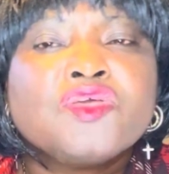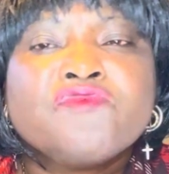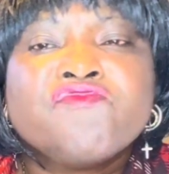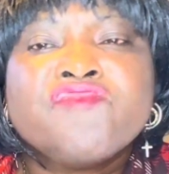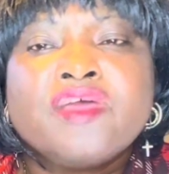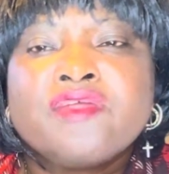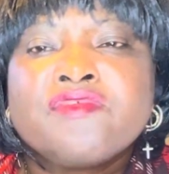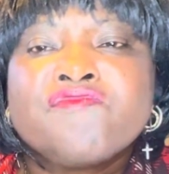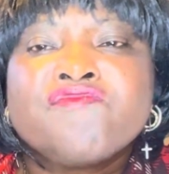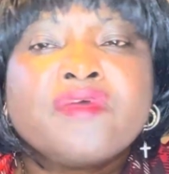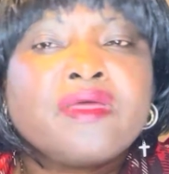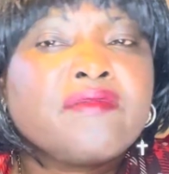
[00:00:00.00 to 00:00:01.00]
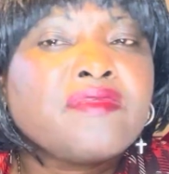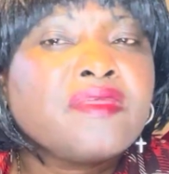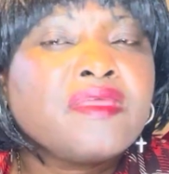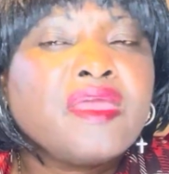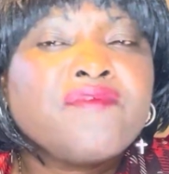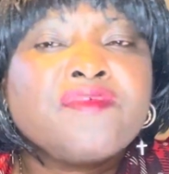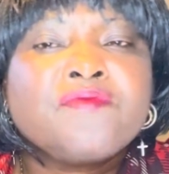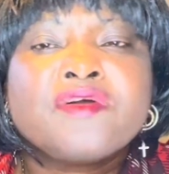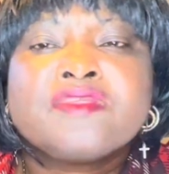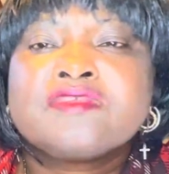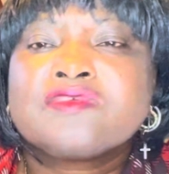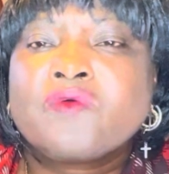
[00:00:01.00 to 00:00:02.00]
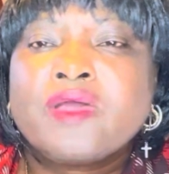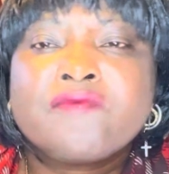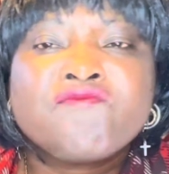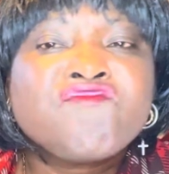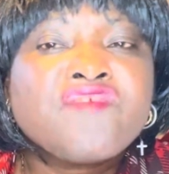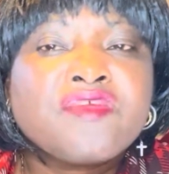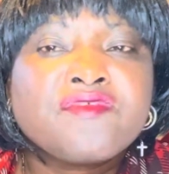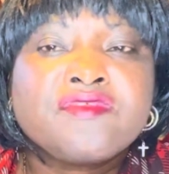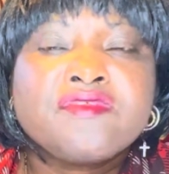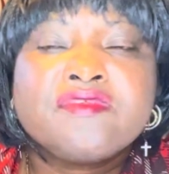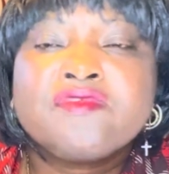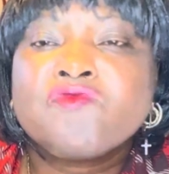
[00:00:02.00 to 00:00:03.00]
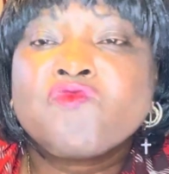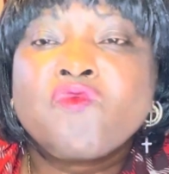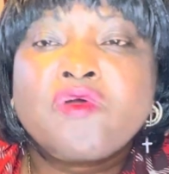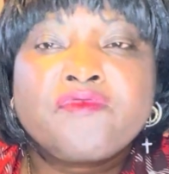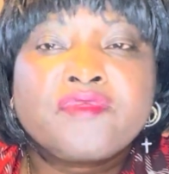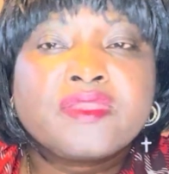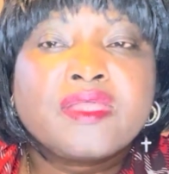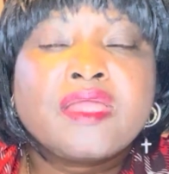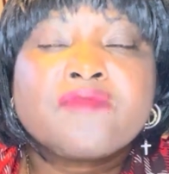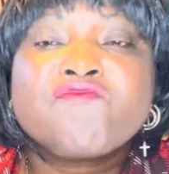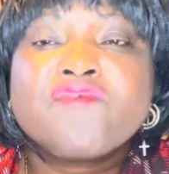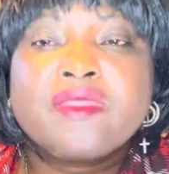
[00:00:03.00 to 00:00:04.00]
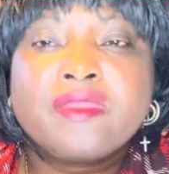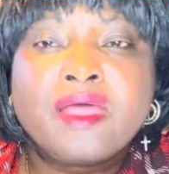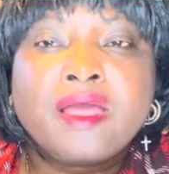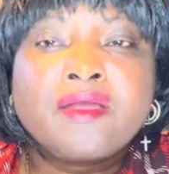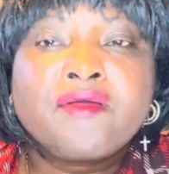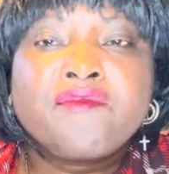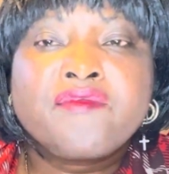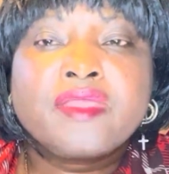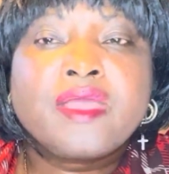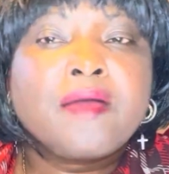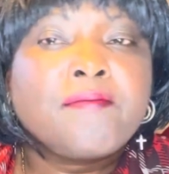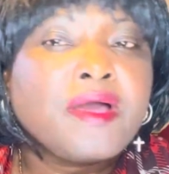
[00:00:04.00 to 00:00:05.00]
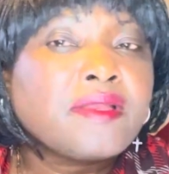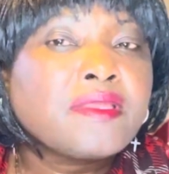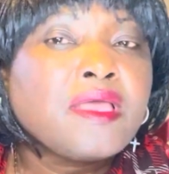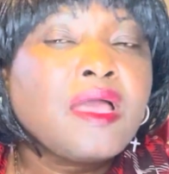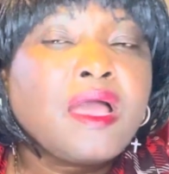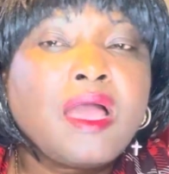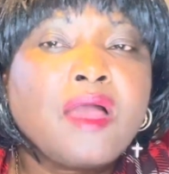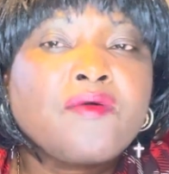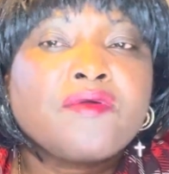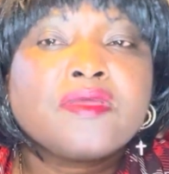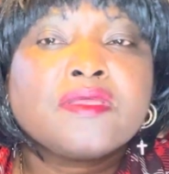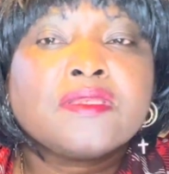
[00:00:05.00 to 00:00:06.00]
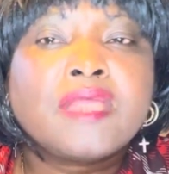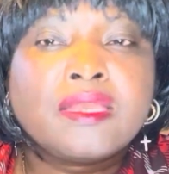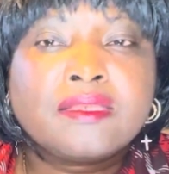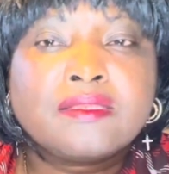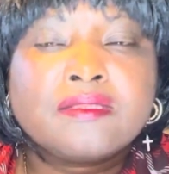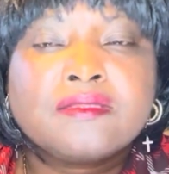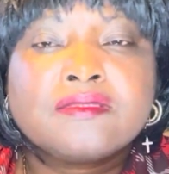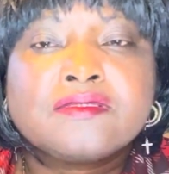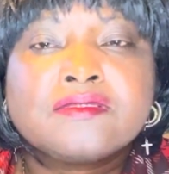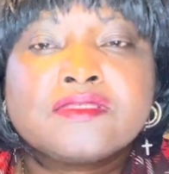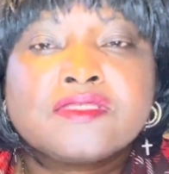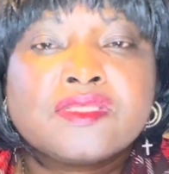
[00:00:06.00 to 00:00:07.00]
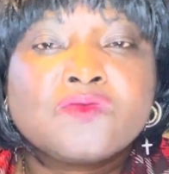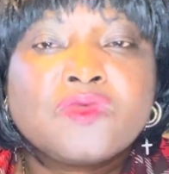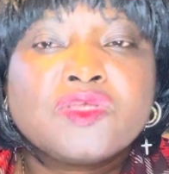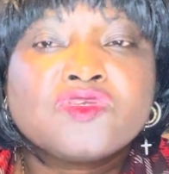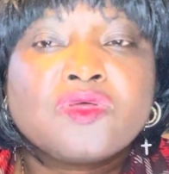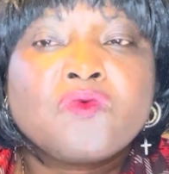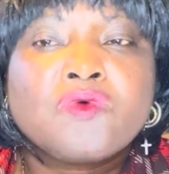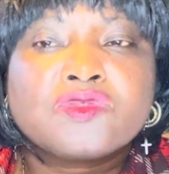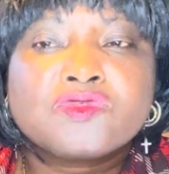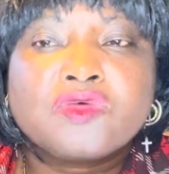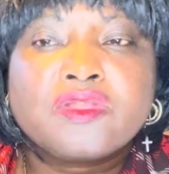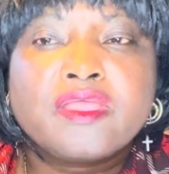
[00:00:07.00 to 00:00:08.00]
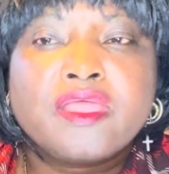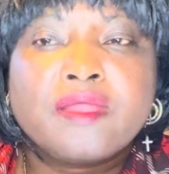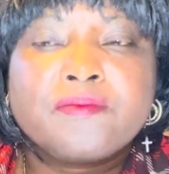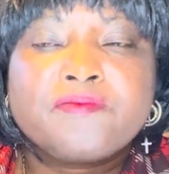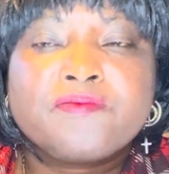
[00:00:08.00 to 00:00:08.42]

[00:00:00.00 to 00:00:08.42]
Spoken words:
everybody's quite very worried and very angry about how that situation was not help.